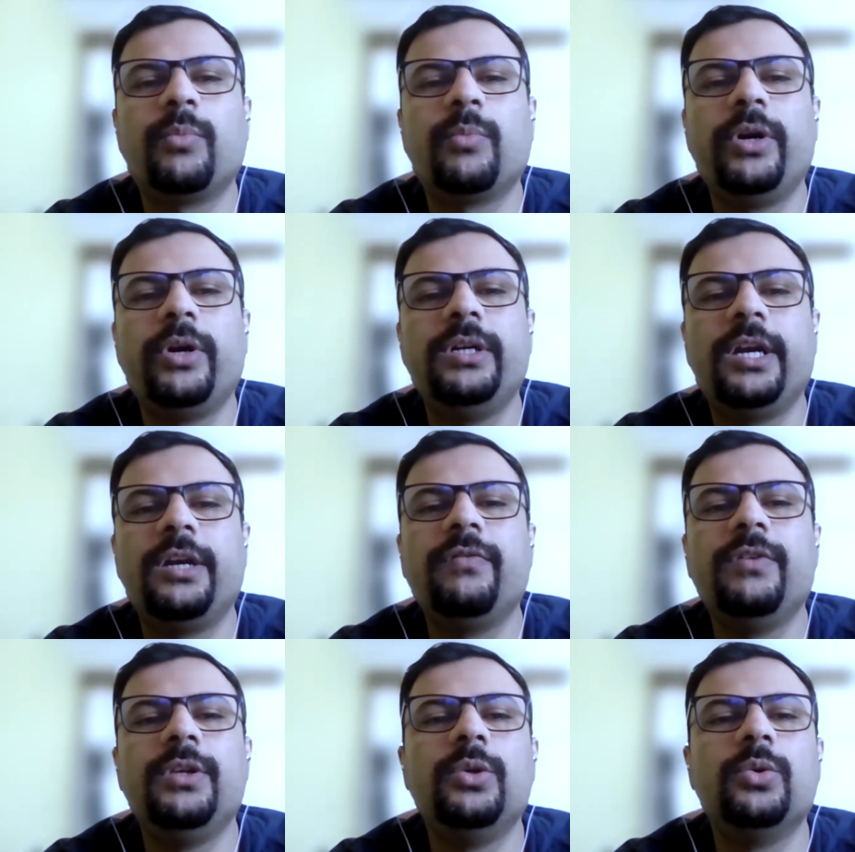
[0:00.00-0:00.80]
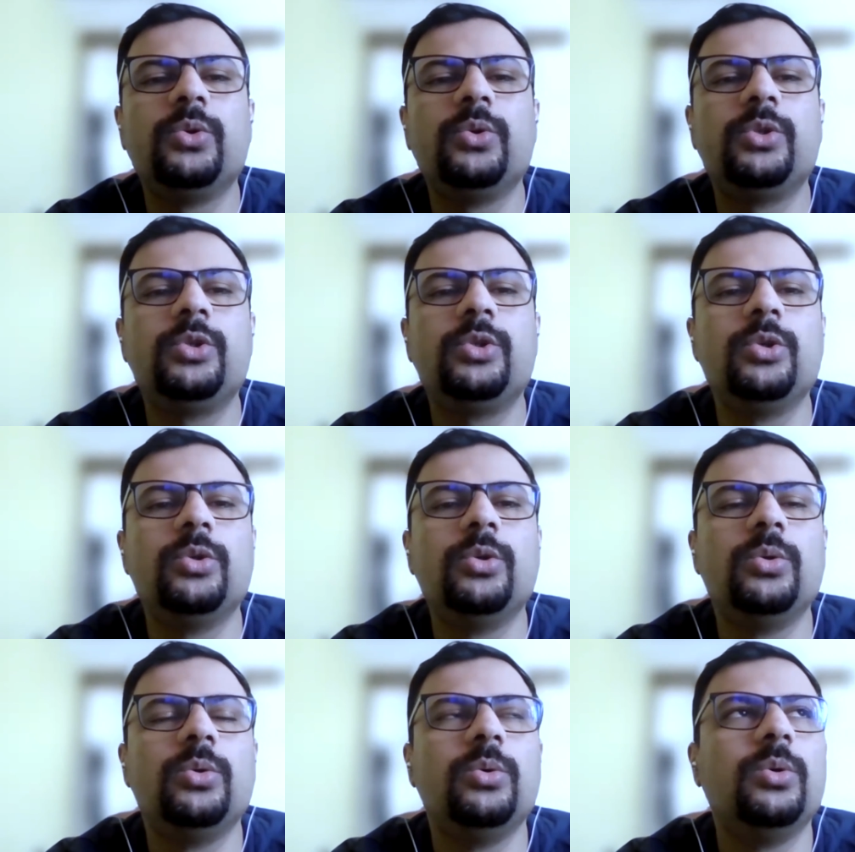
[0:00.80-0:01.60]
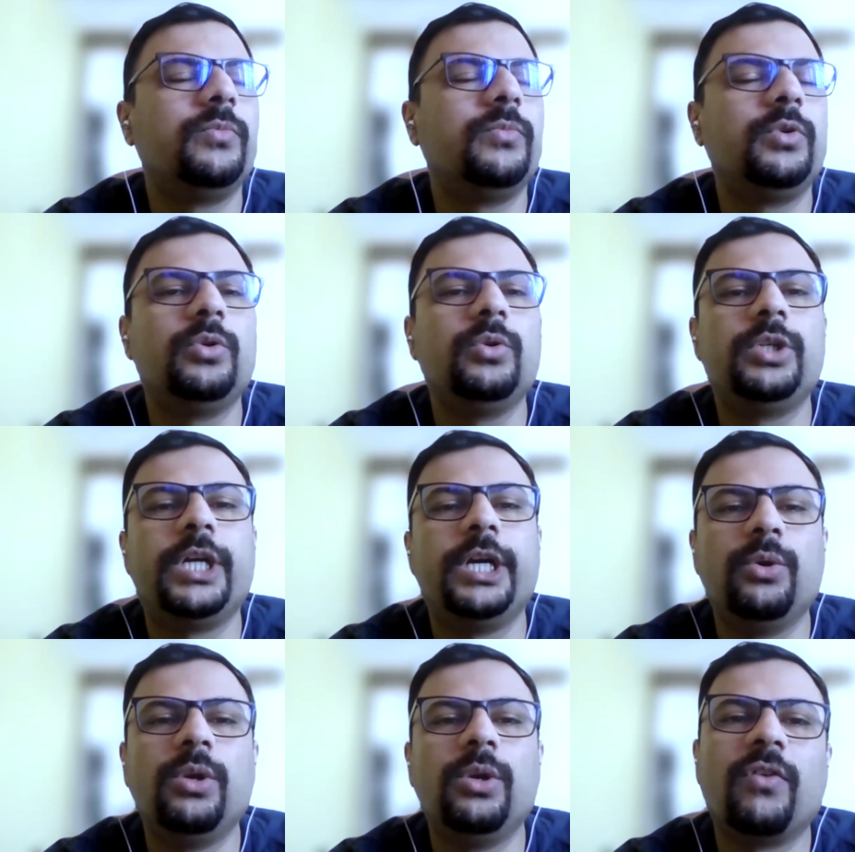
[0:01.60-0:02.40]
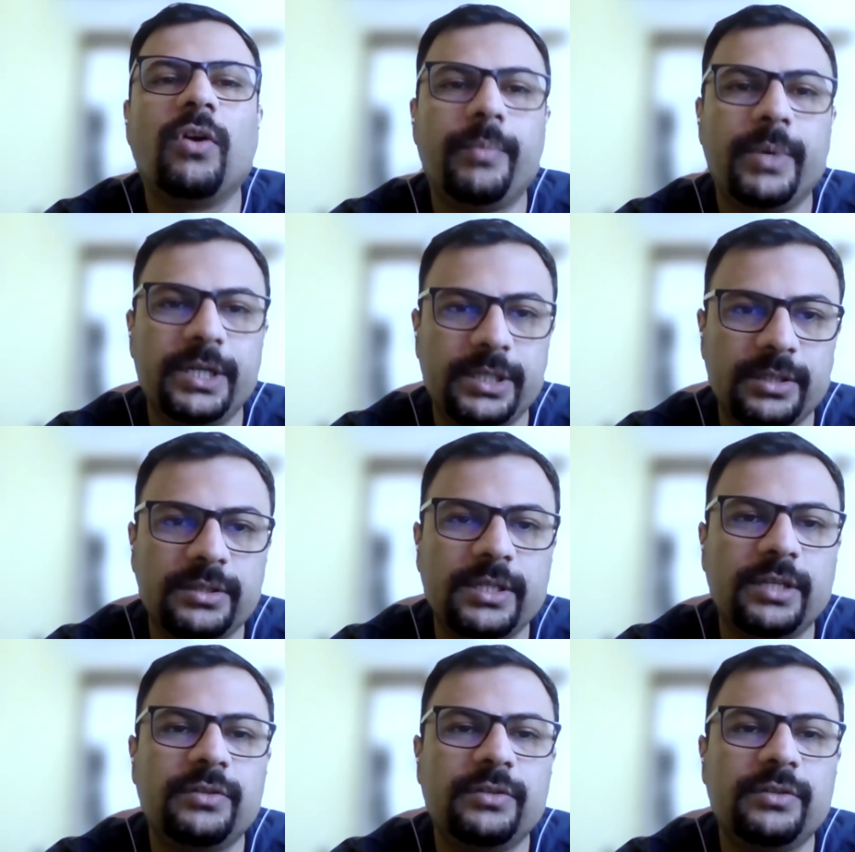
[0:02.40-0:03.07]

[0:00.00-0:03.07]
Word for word: point that we use to, to schedule our operations.